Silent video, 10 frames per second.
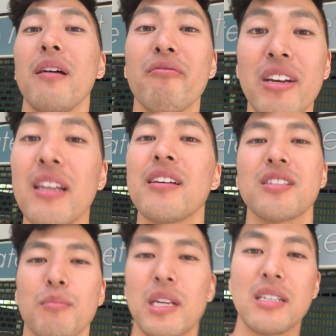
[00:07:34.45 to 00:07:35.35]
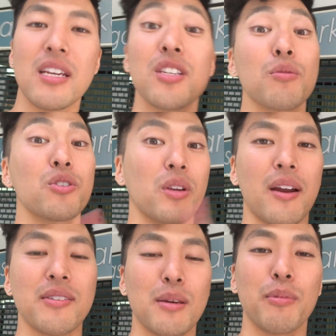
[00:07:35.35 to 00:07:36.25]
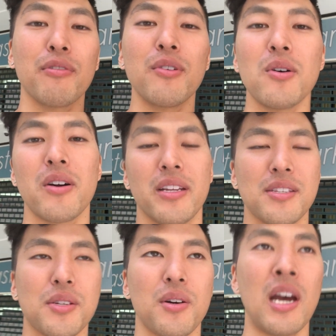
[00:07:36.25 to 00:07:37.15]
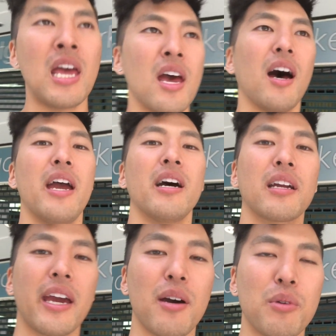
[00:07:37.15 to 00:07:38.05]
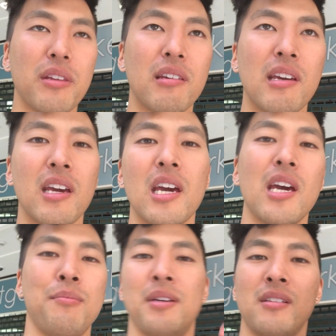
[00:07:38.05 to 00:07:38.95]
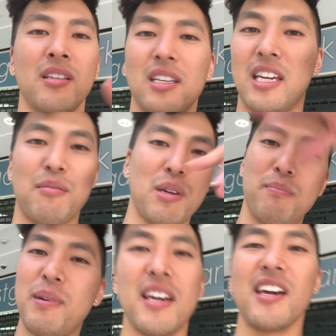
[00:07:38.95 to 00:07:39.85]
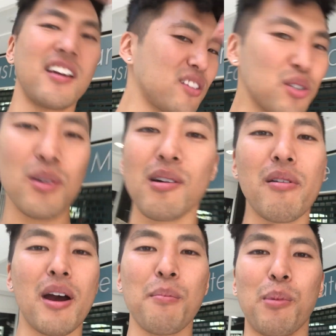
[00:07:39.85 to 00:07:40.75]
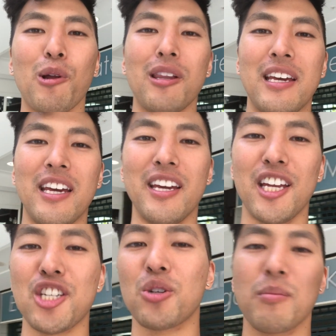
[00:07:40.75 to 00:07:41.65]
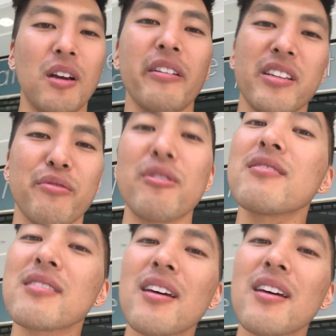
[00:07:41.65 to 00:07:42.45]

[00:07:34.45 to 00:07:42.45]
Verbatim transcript: Plum Village, the meditation retreat I was at before. And so I hung out with him and he gave me a big tour around Berlin, showing me all the different